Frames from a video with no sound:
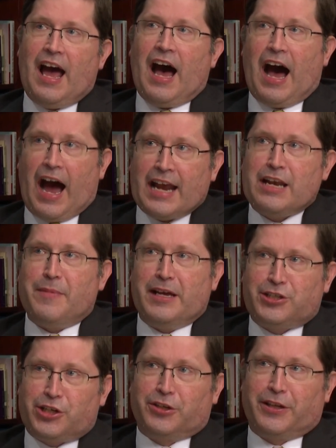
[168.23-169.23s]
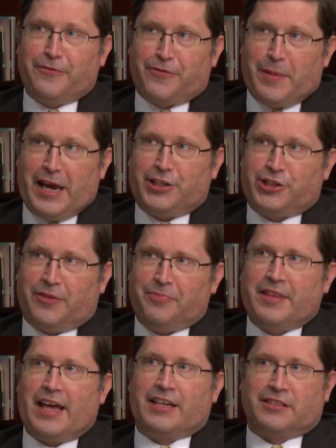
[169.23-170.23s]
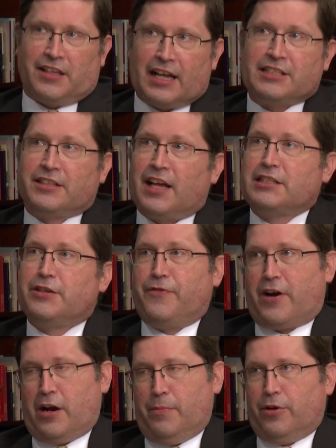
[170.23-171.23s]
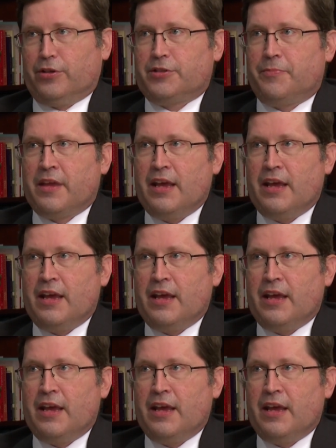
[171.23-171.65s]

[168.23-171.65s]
high dimensional information that is lots and lots of variables